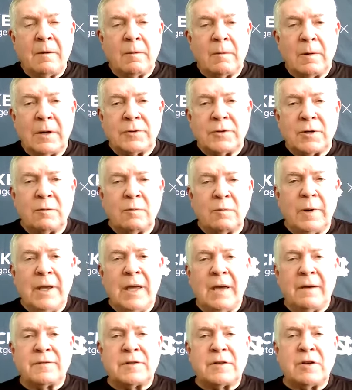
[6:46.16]
Richard, we
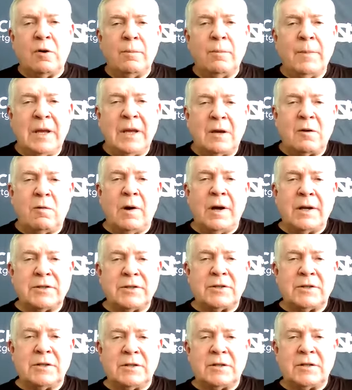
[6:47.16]
have so many
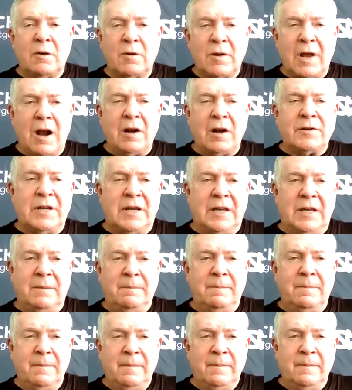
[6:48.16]
questions on our
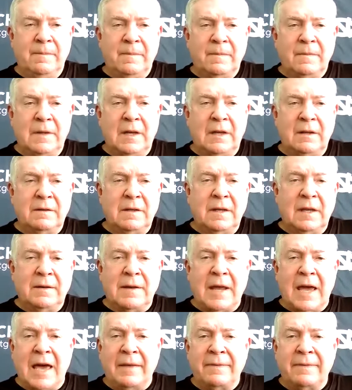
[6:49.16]
team that
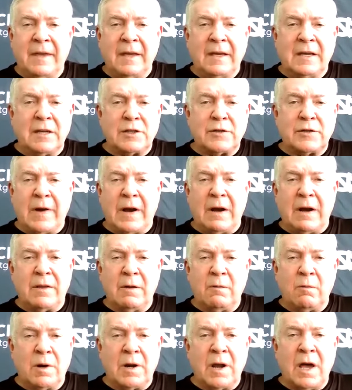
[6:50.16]
I think it's fair
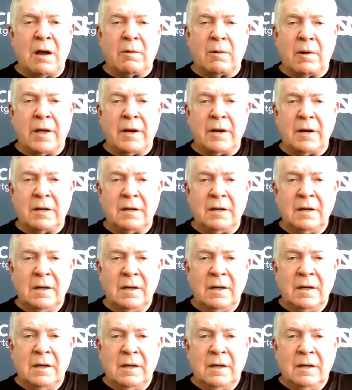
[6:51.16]
that we're not rated,
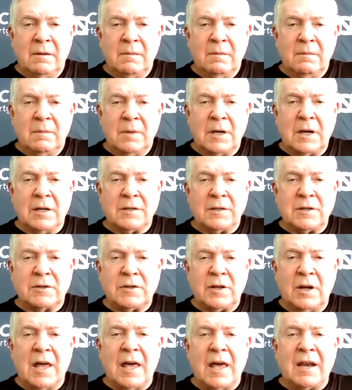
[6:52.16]
because
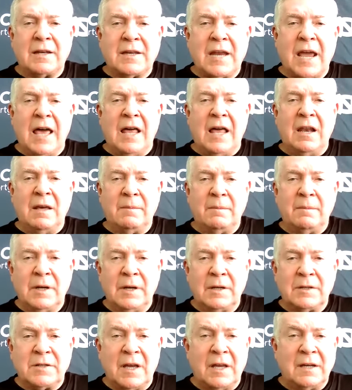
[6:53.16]
there's a lot of talent,
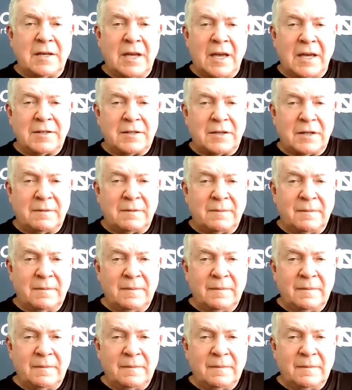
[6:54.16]
but it's untested.